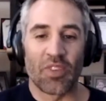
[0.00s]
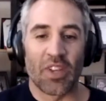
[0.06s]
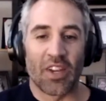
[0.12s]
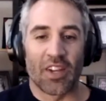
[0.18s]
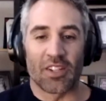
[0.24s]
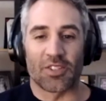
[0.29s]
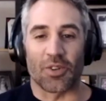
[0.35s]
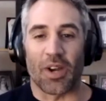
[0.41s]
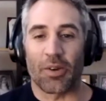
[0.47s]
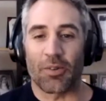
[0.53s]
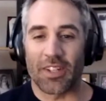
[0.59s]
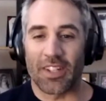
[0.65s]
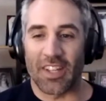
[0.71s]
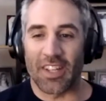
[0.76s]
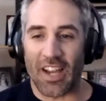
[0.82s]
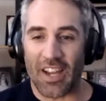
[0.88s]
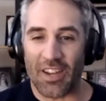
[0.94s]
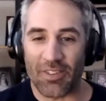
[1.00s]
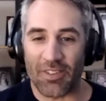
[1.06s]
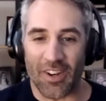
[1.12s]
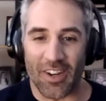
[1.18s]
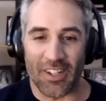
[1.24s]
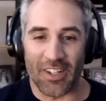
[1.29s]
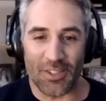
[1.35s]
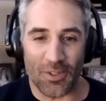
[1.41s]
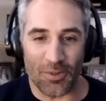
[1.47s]
So I went live
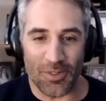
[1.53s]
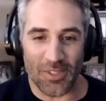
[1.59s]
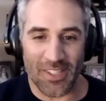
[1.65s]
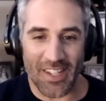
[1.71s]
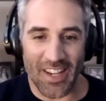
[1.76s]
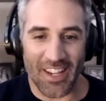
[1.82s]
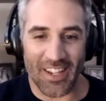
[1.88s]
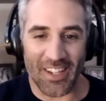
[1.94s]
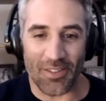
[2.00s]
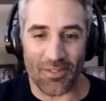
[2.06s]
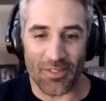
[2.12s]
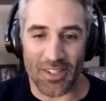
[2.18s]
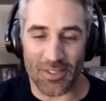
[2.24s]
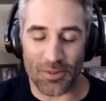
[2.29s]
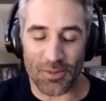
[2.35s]
on Tuesday of this